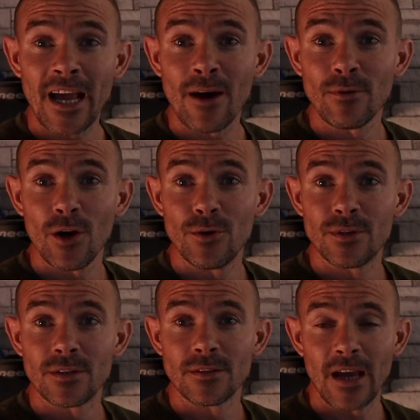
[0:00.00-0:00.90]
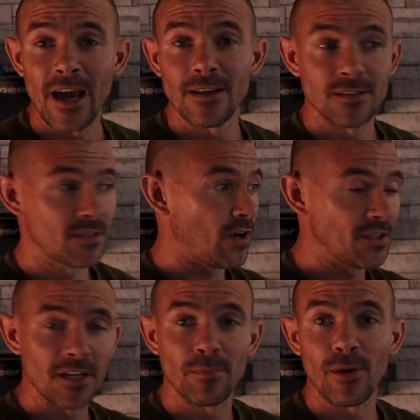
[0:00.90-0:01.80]
download and I
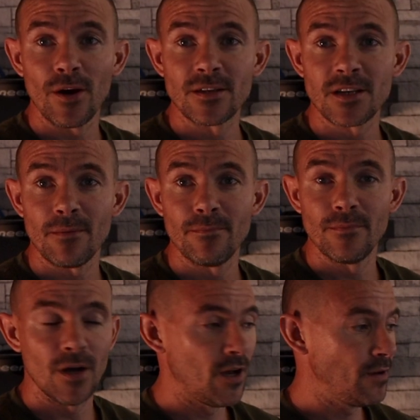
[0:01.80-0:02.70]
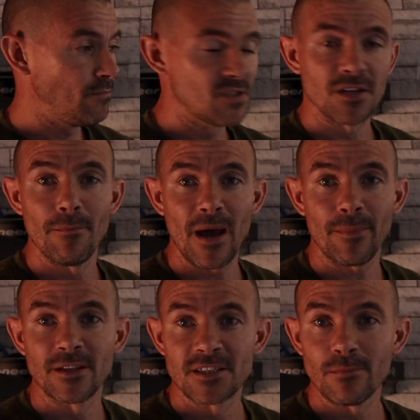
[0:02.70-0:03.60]
did apply some uh, some
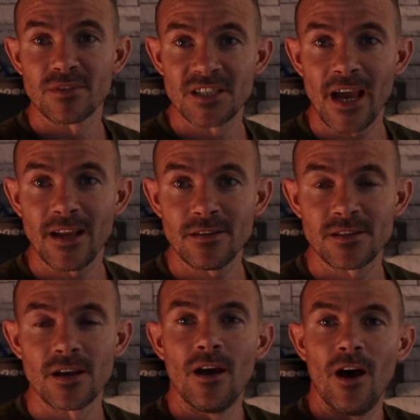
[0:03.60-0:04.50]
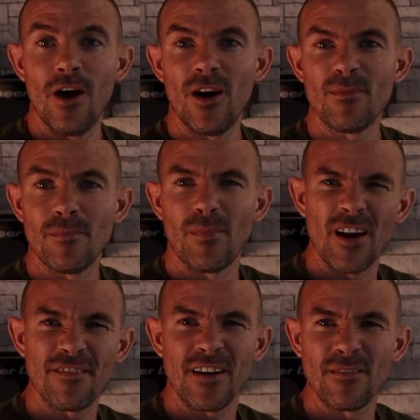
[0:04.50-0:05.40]
in some settings, um, but
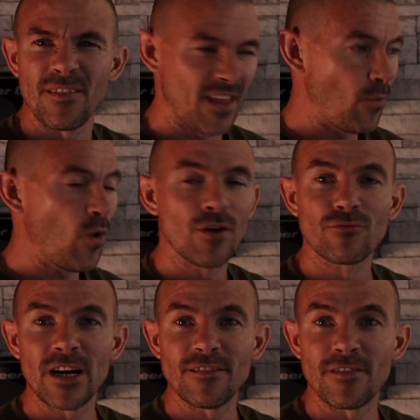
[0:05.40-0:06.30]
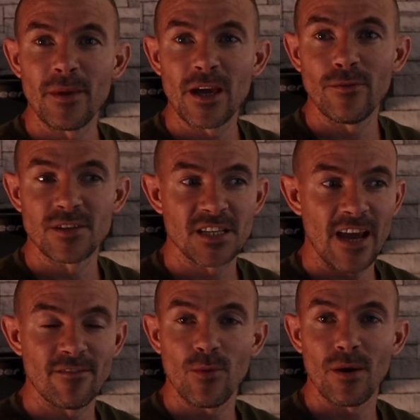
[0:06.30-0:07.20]
I found they weren't really for me. Obviously,
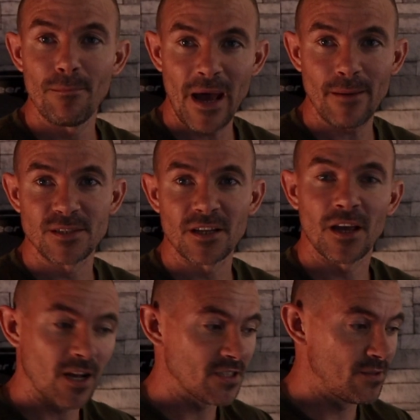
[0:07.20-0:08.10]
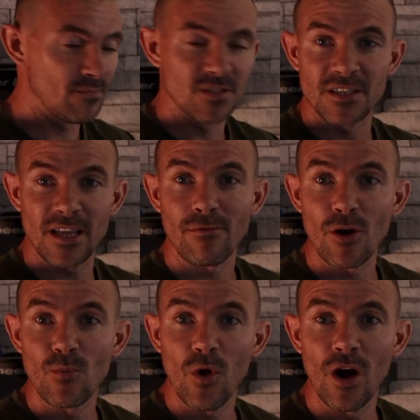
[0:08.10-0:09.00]
everyone maps and customs to their
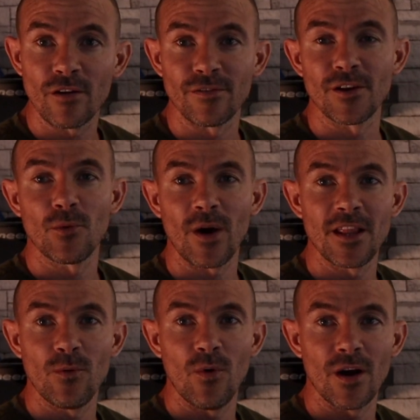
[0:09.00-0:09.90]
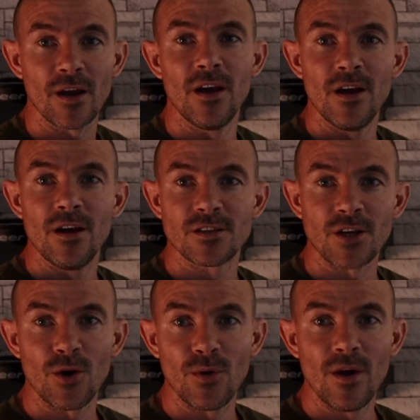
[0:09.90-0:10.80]
own workflow and the way they work.
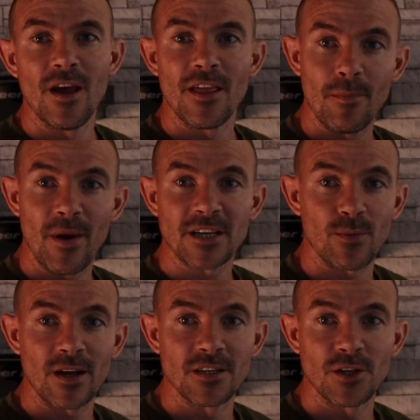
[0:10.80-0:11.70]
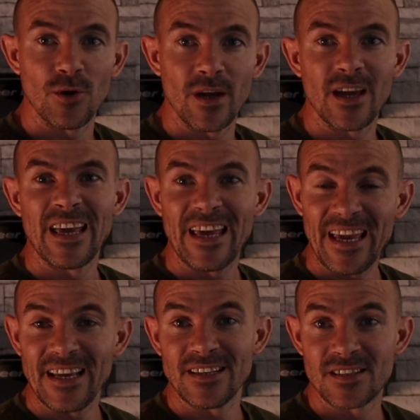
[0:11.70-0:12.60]
So the best way to do it
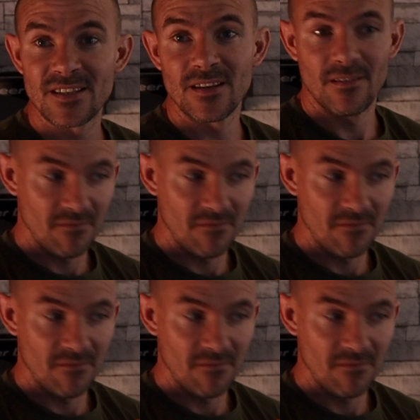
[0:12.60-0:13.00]
is